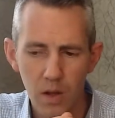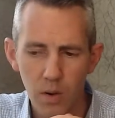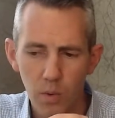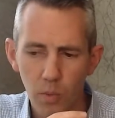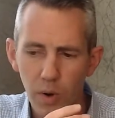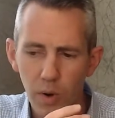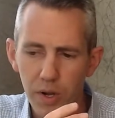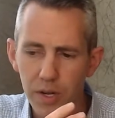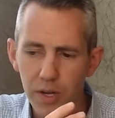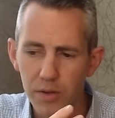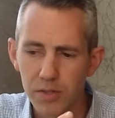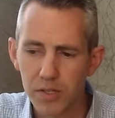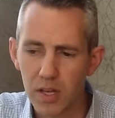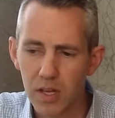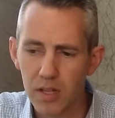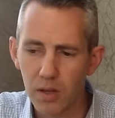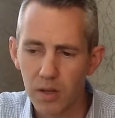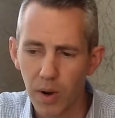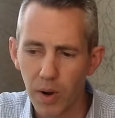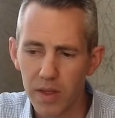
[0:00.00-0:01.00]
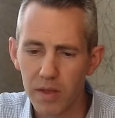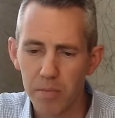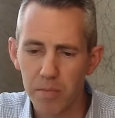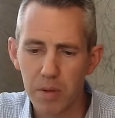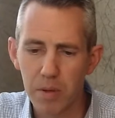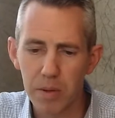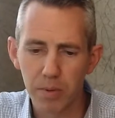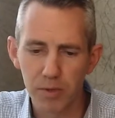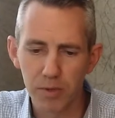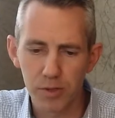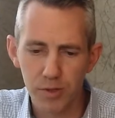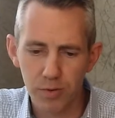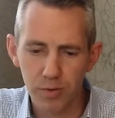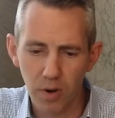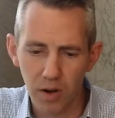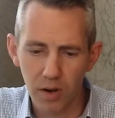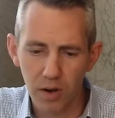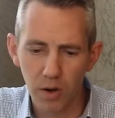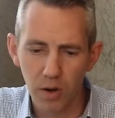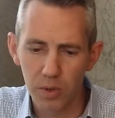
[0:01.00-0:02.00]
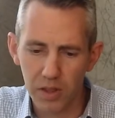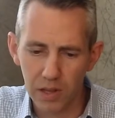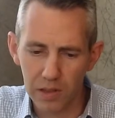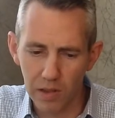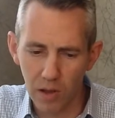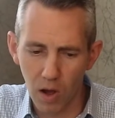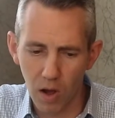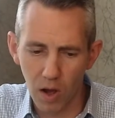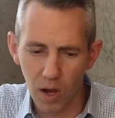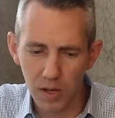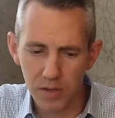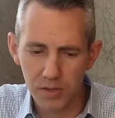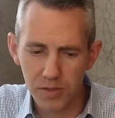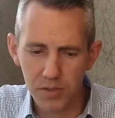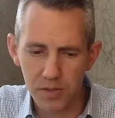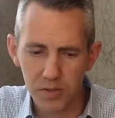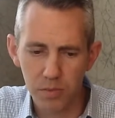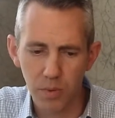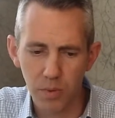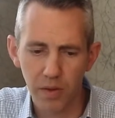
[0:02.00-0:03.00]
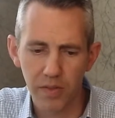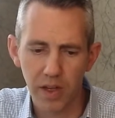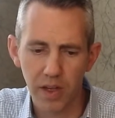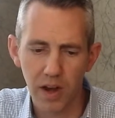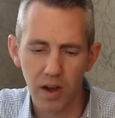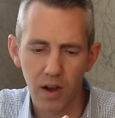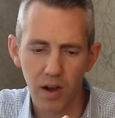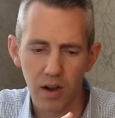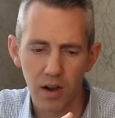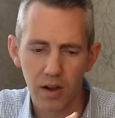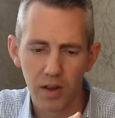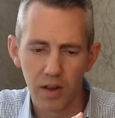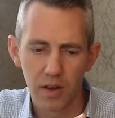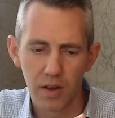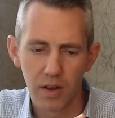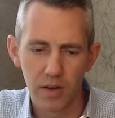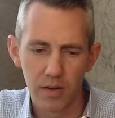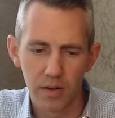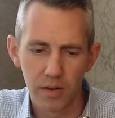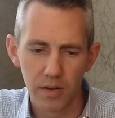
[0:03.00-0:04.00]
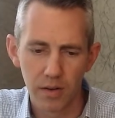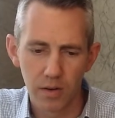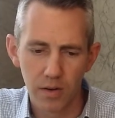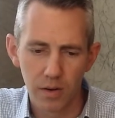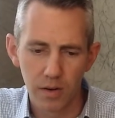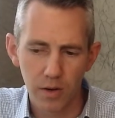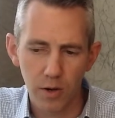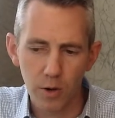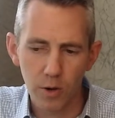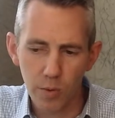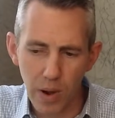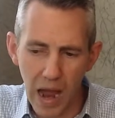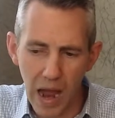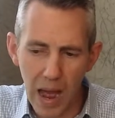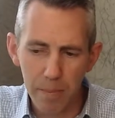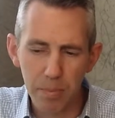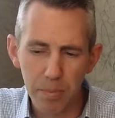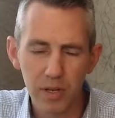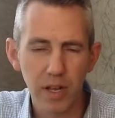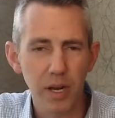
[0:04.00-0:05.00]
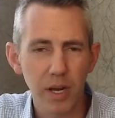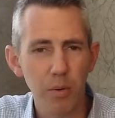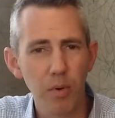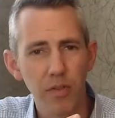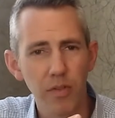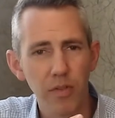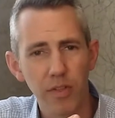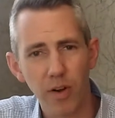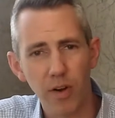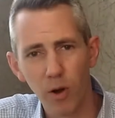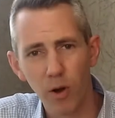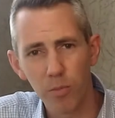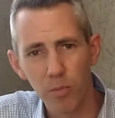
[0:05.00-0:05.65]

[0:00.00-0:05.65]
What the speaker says: when you see the way that people struggle with the loss, when they're grappling with their own